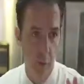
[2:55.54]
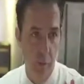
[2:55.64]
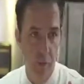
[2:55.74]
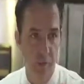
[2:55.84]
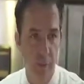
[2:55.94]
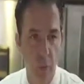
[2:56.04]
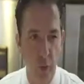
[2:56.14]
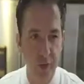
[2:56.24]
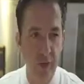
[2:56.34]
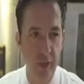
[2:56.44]
When you have a
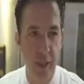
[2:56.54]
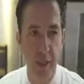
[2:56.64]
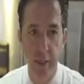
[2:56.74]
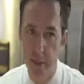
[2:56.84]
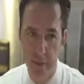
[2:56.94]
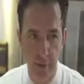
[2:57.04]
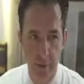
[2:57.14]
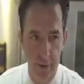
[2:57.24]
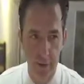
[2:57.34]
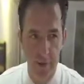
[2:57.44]
moist skin, it,
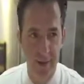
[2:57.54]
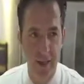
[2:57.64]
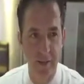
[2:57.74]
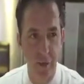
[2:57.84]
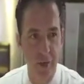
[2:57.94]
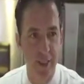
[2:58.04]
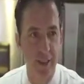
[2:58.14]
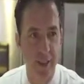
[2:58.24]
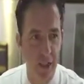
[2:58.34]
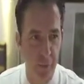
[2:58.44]
not, it does not get
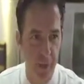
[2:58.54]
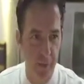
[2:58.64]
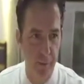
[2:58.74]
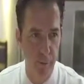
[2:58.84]
crispy.